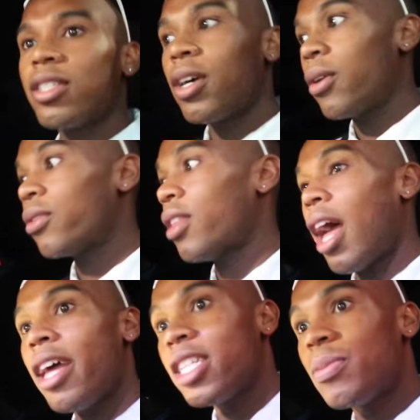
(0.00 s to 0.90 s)
So
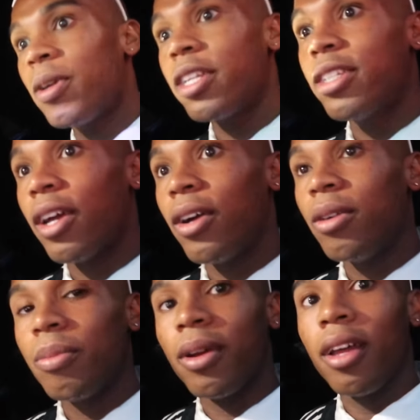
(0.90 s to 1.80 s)
that is pretty
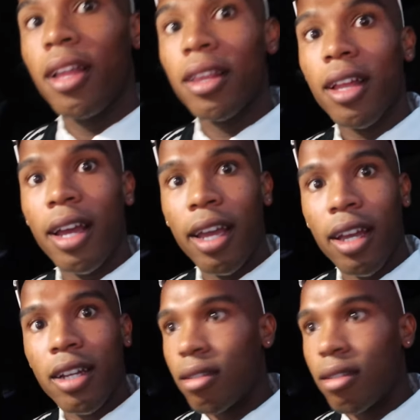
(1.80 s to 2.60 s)
dope. Like,